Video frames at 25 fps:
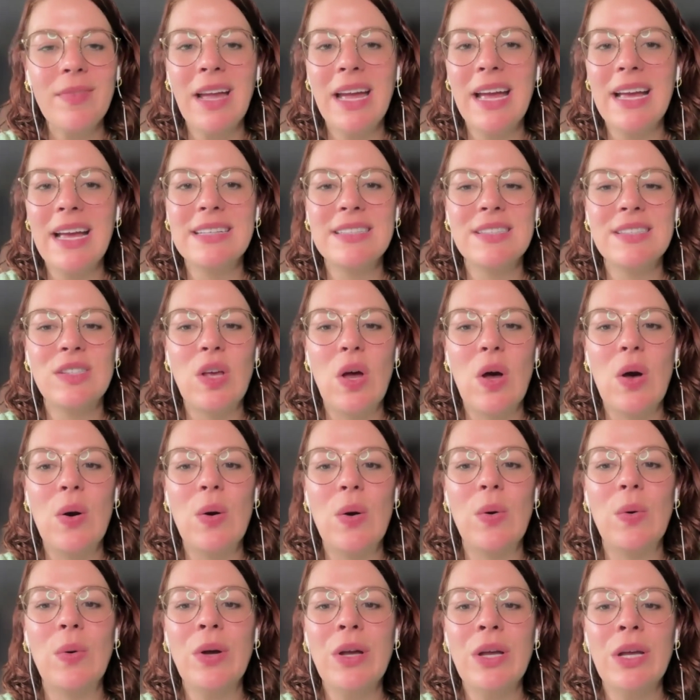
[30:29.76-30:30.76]
And
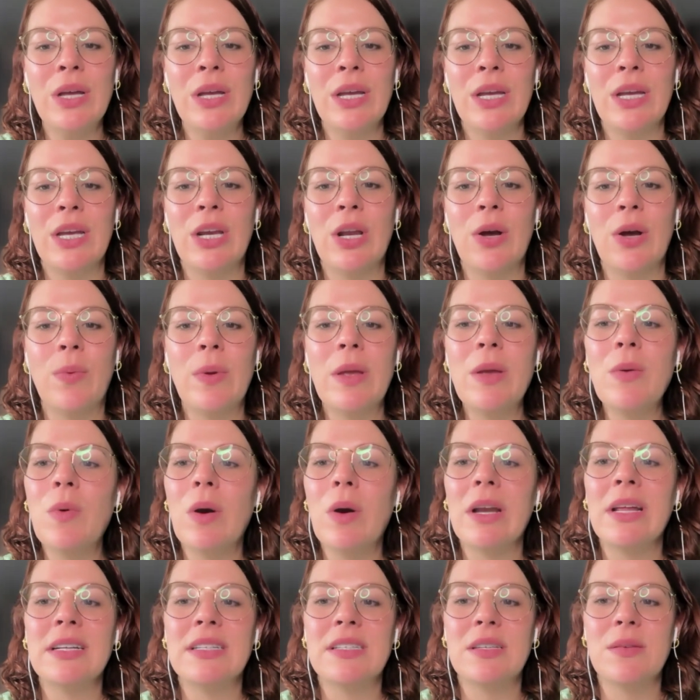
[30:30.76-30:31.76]
so, we
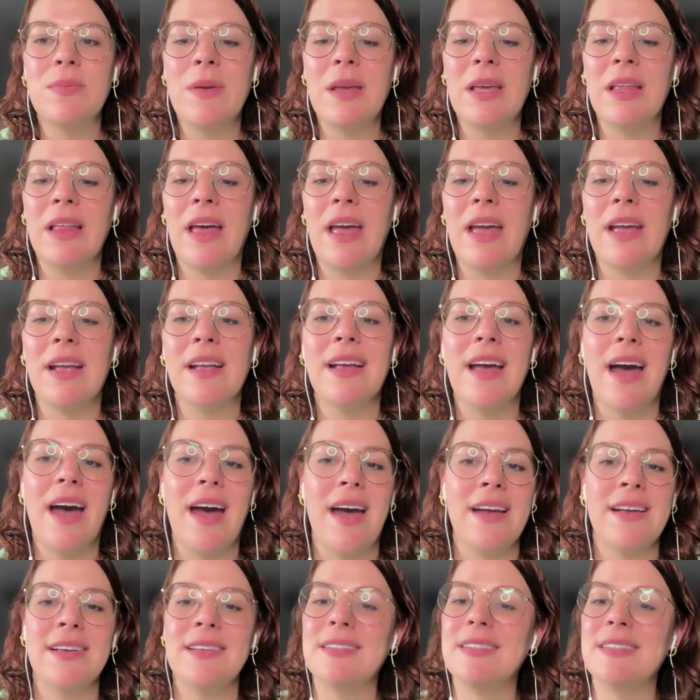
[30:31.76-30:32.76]
want it to be like,
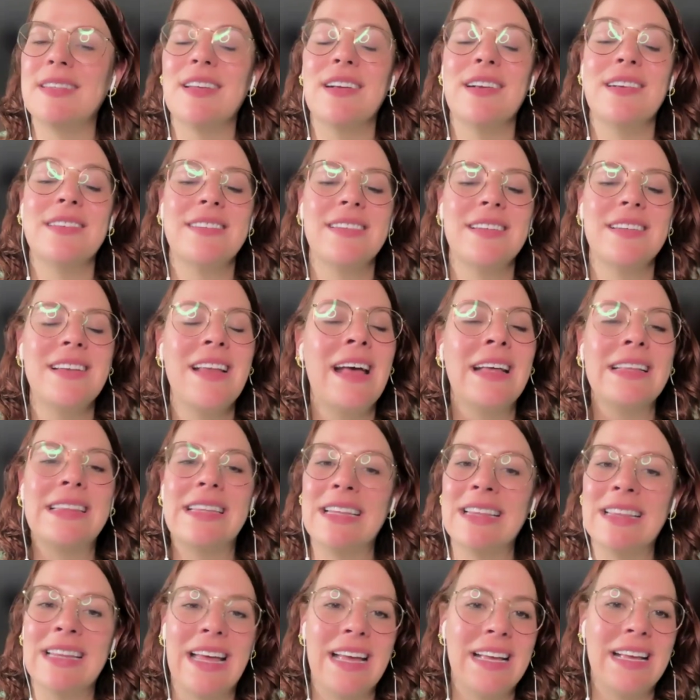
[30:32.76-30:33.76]
guys, there's
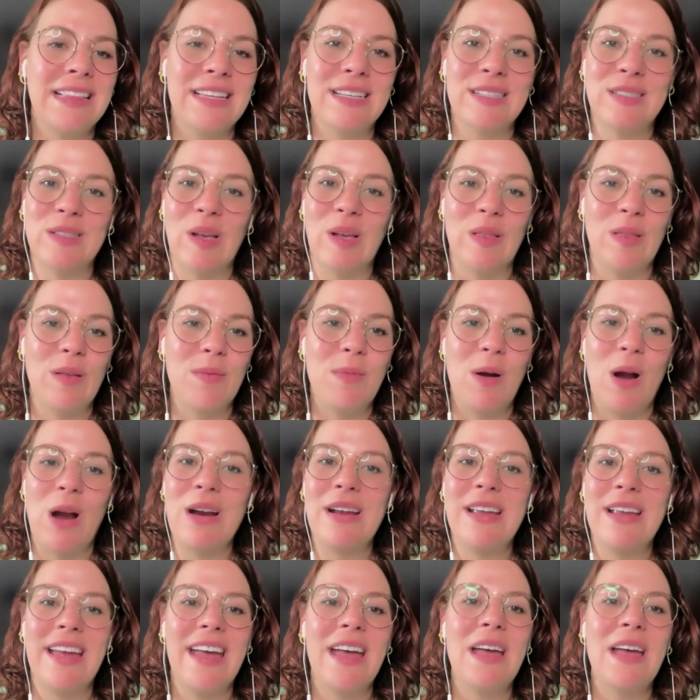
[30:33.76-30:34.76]
nothing like this on the
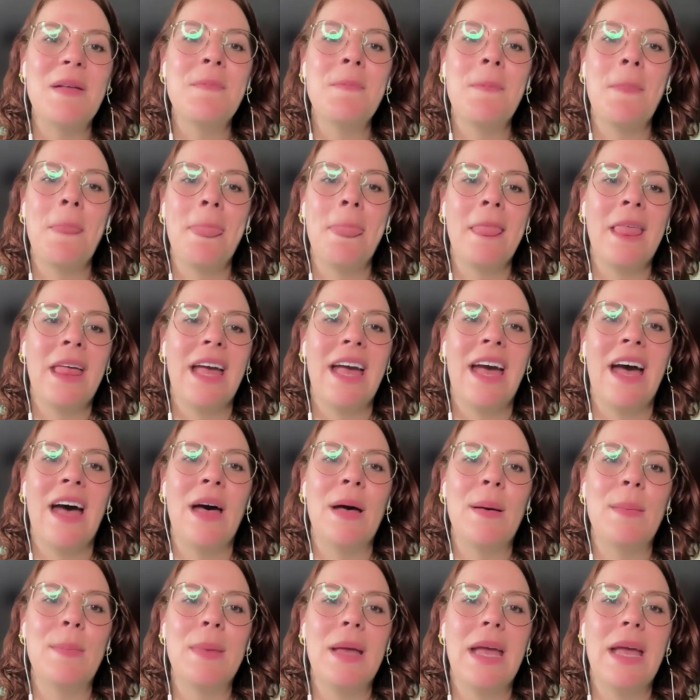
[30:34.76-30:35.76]
market.
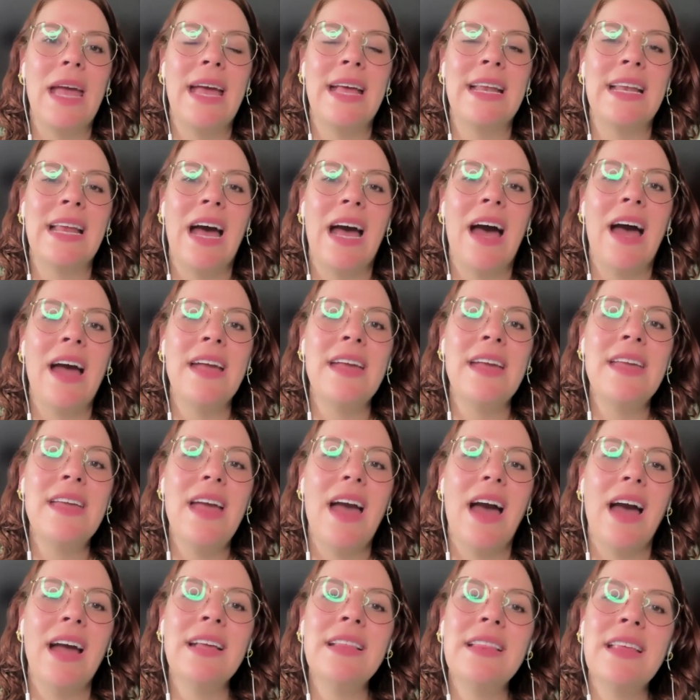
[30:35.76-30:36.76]
And I
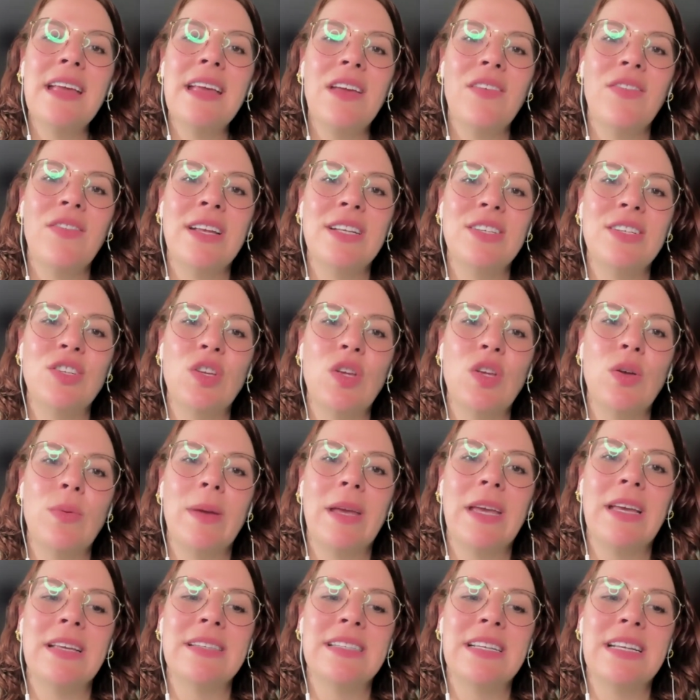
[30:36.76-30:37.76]
think of it too
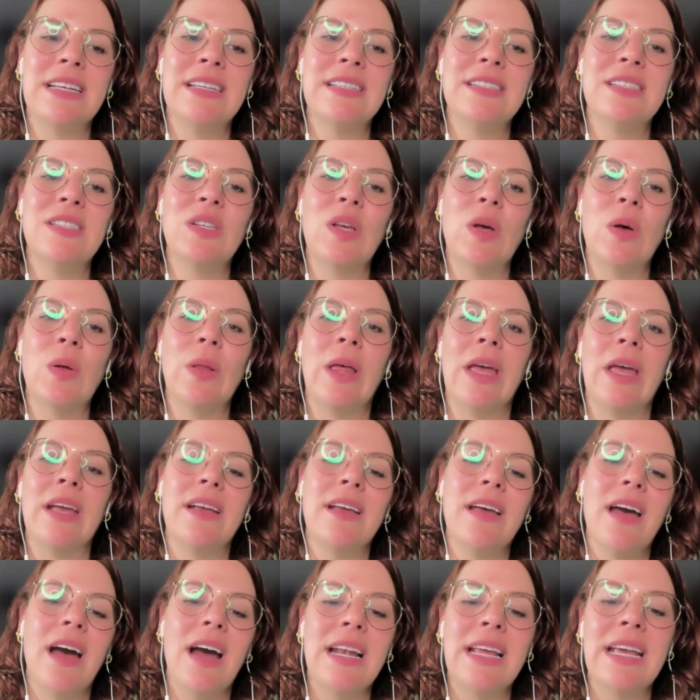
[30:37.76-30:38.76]
because it is so
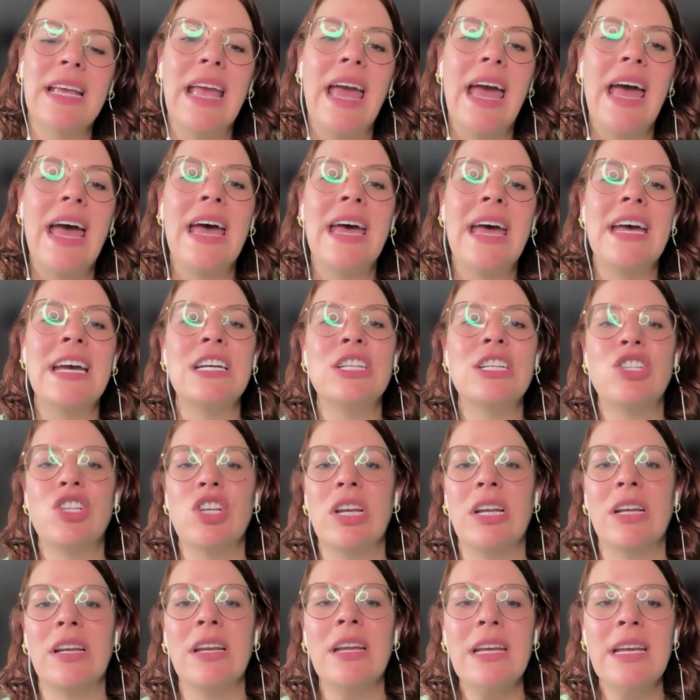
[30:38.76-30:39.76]
like cutting edge
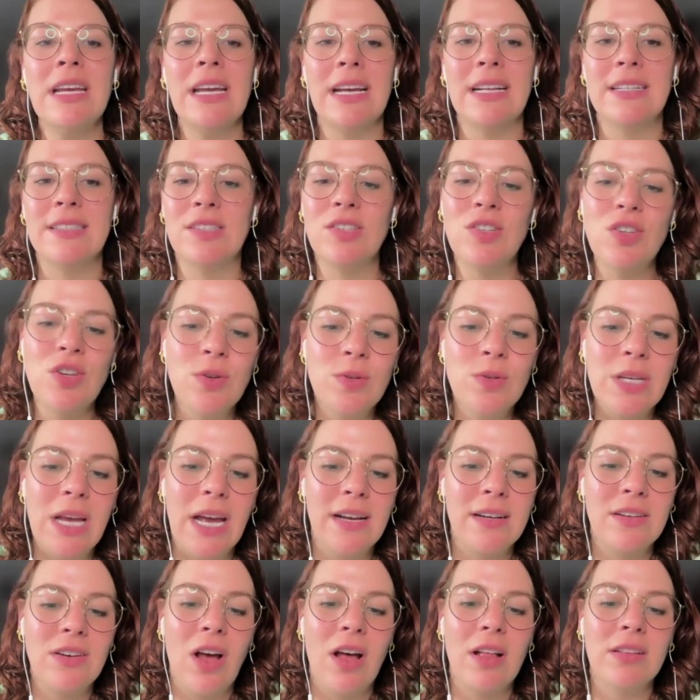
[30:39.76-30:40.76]
and it's new
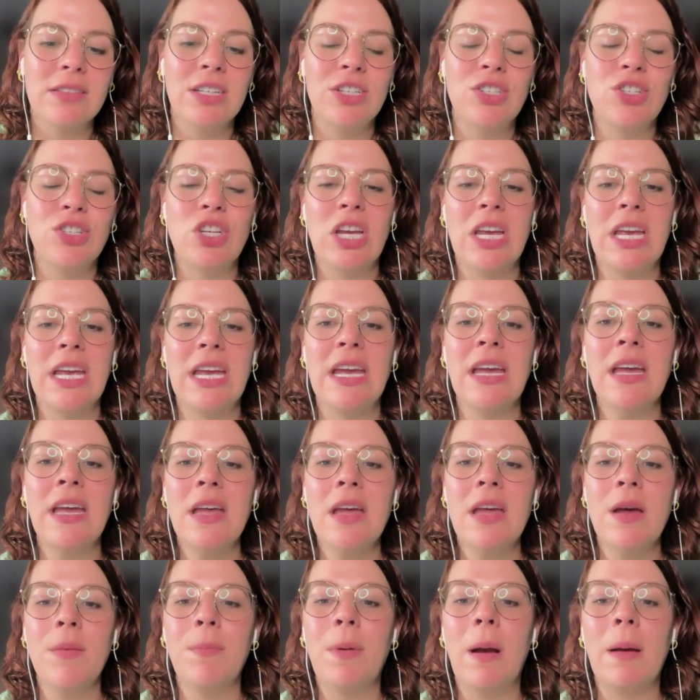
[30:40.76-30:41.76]
technology,
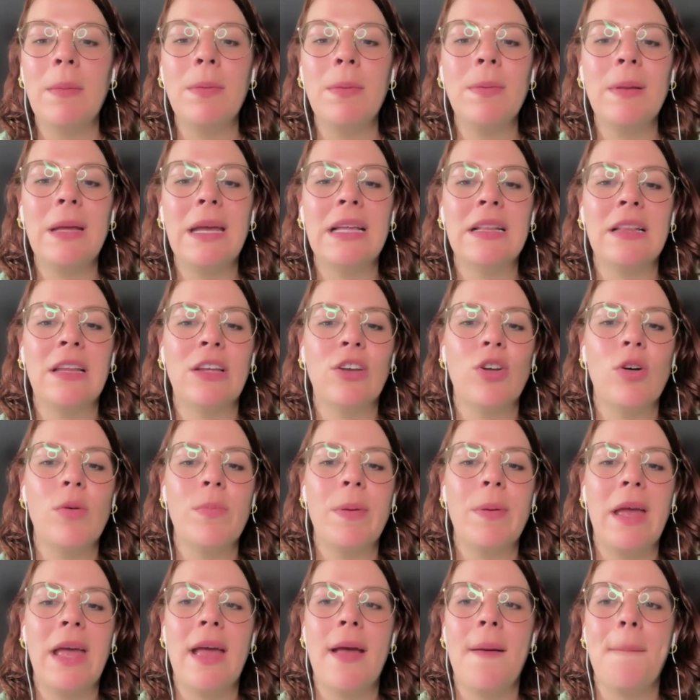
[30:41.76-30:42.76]
probably a little
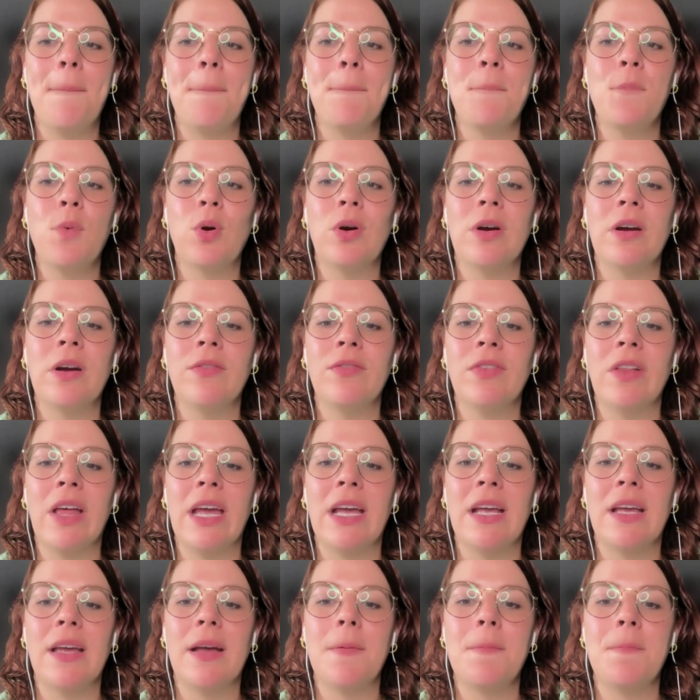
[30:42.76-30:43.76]
bit more of
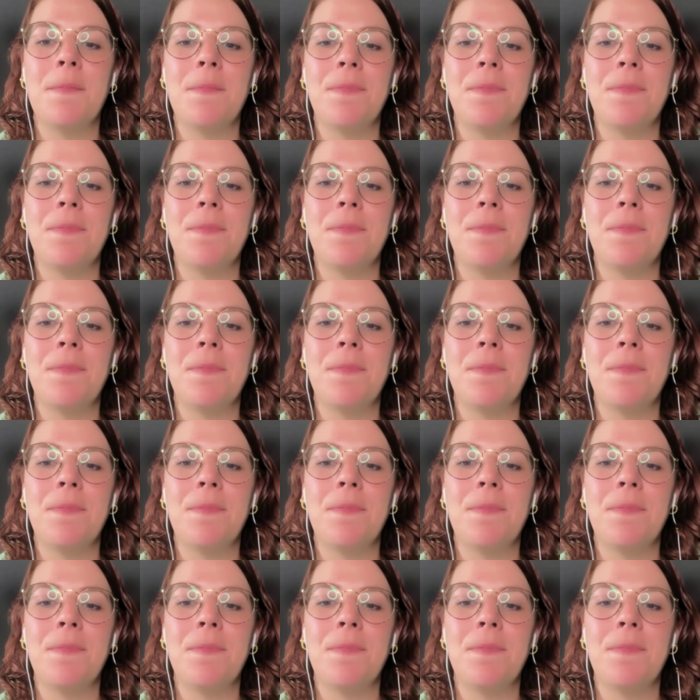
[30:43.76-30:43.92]
like